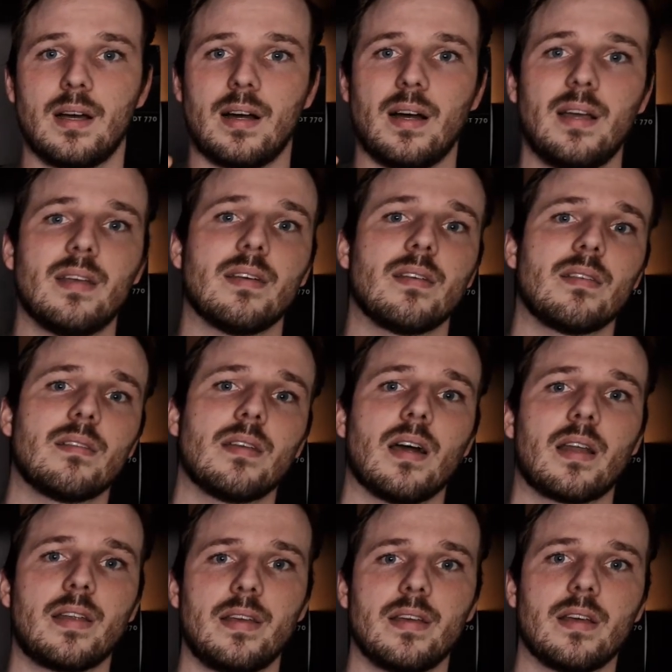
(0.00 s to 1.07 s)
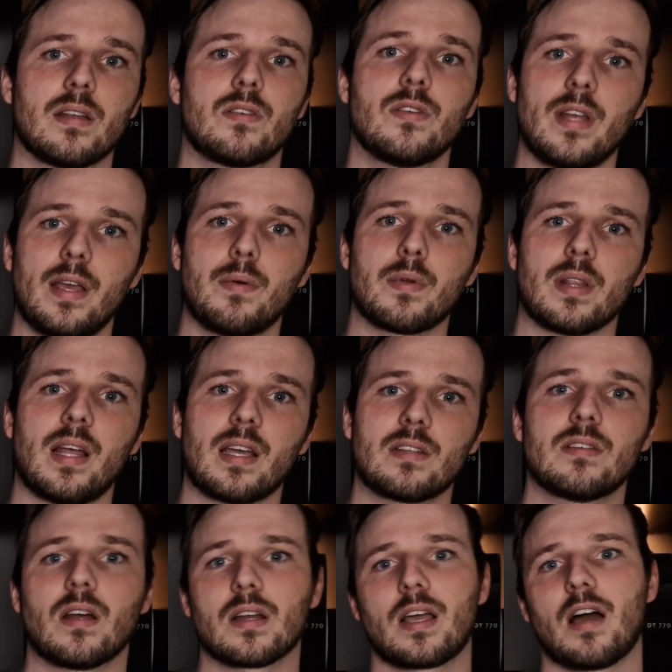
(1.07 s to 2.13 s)
Hi, Jan here. Today I would like to
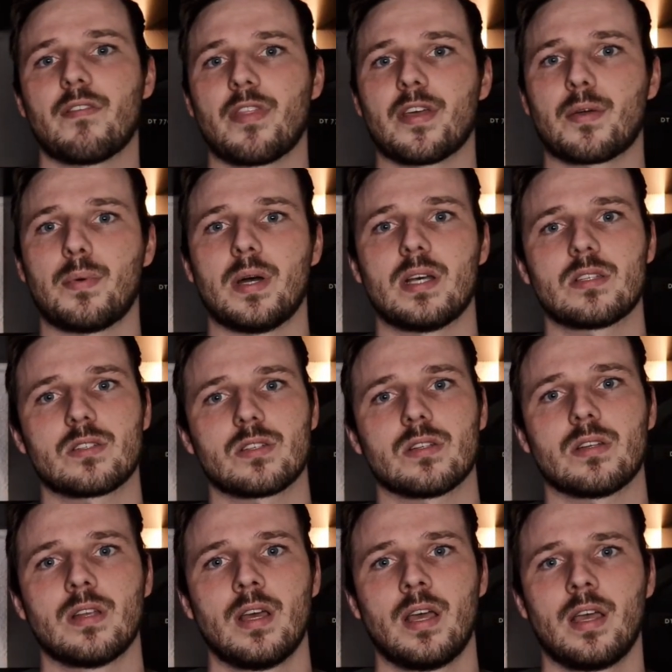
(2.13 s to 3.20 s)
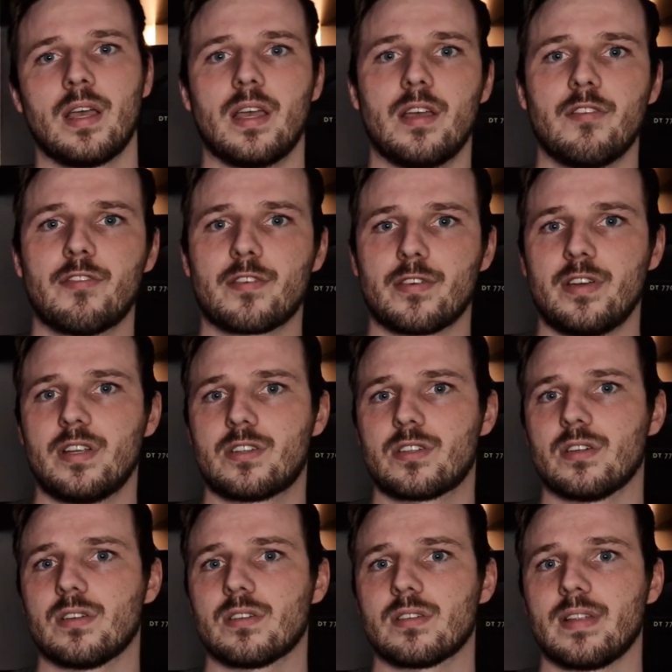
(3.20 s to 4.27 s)
uncover the question if
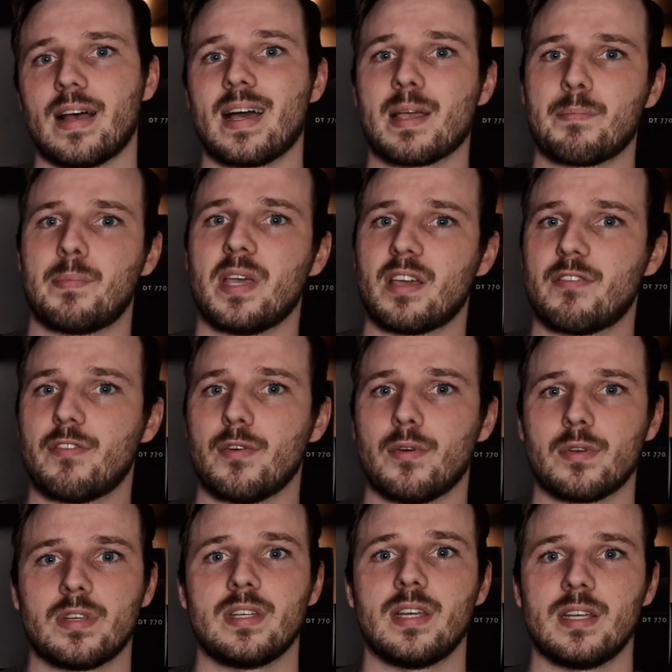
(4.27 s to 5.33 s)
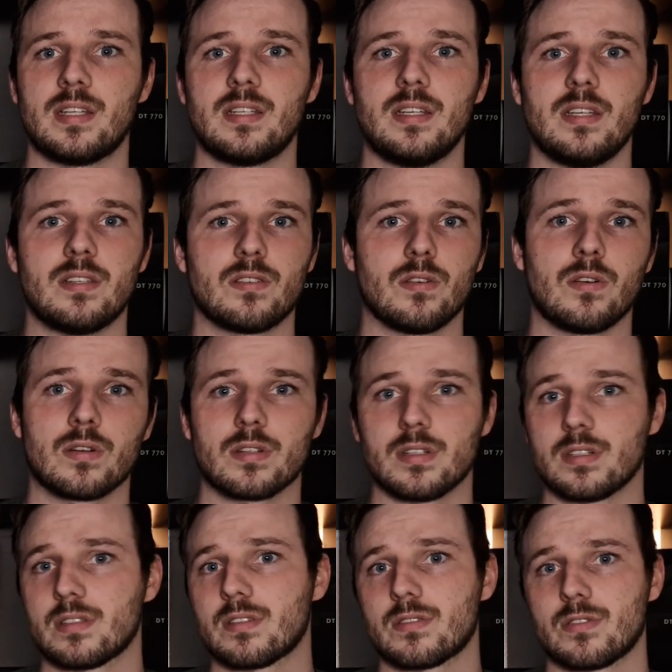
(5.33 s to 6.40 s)
creatures like Bigfoot, Yetis,
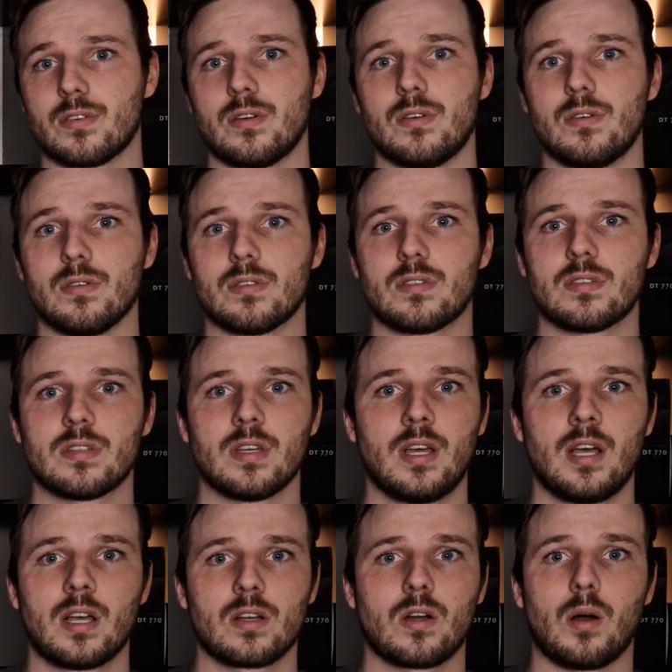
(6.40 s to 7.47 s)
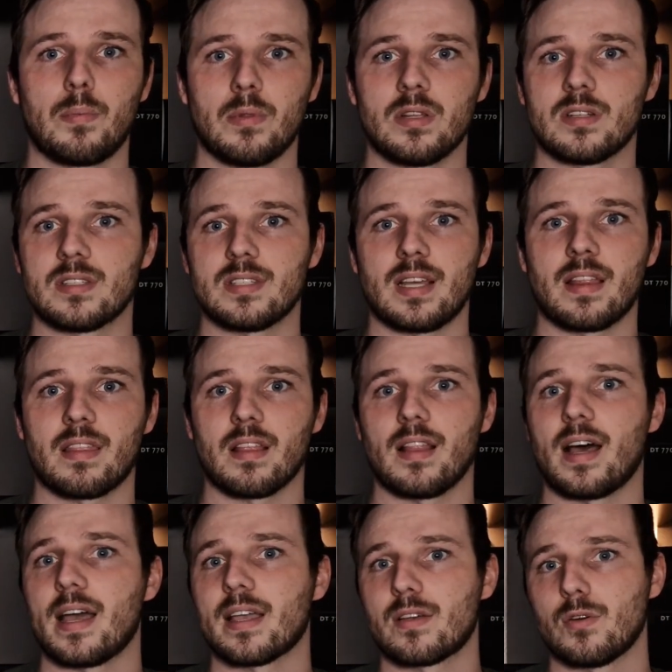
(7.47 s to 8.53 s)
ogres, trolls, goblins and the
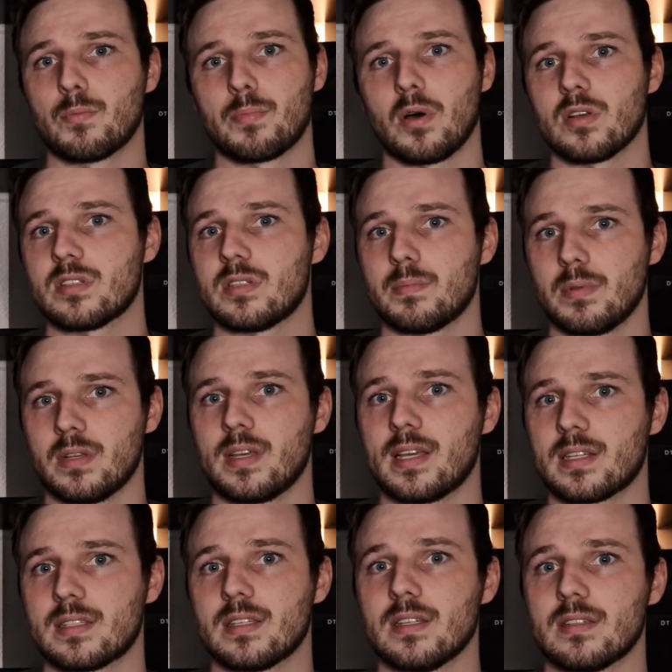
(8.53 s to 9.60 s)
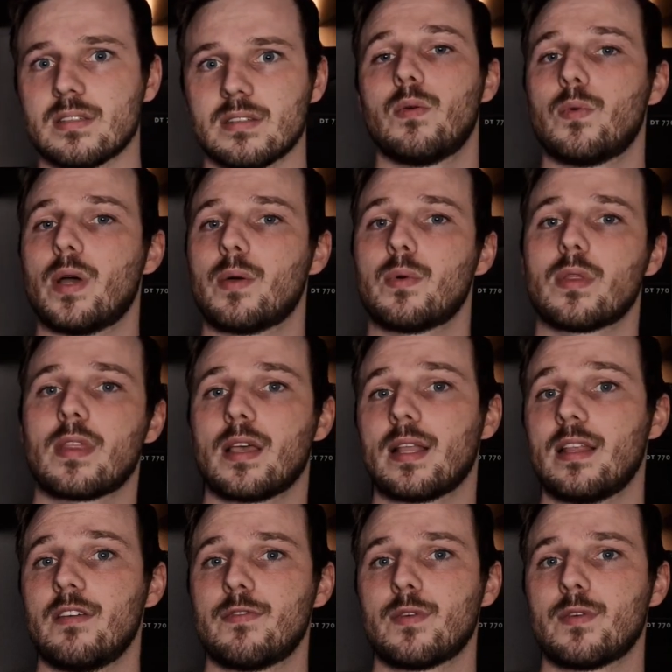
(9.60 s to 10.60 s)
like could possibly exist. Where would they live